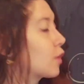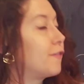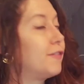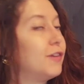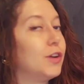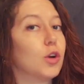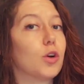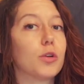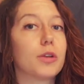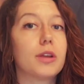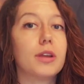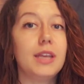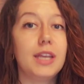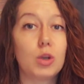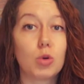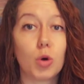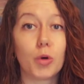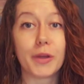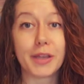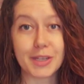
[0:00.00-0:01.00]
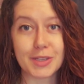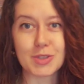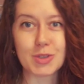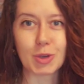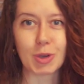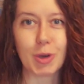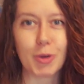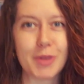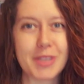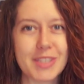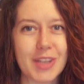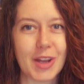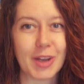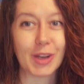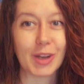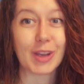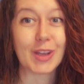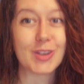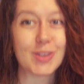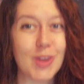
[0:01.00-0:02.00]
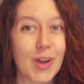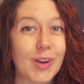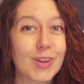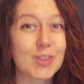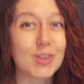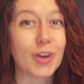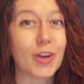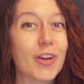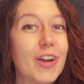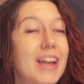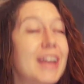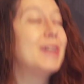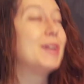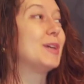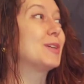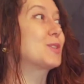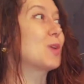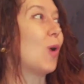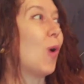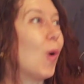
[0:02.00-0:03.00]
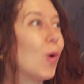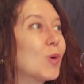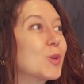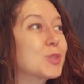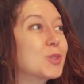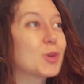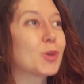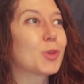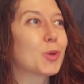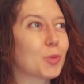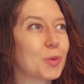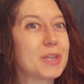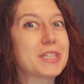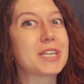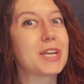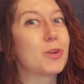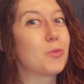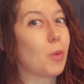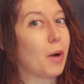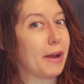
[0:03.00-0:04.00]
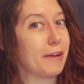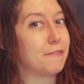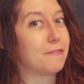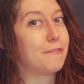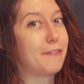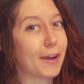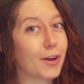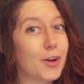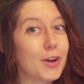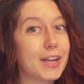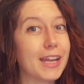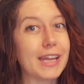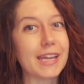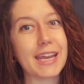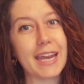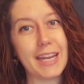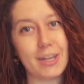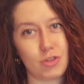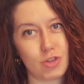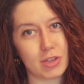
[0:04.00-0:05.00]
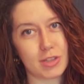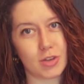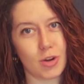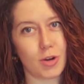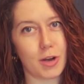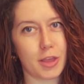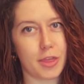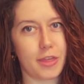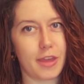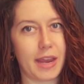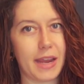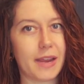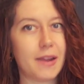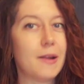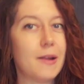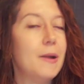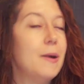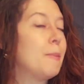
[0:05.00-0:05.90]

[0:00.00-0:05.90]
field equaling zero inside a conductor is also the reason why Faraday cages are a thing.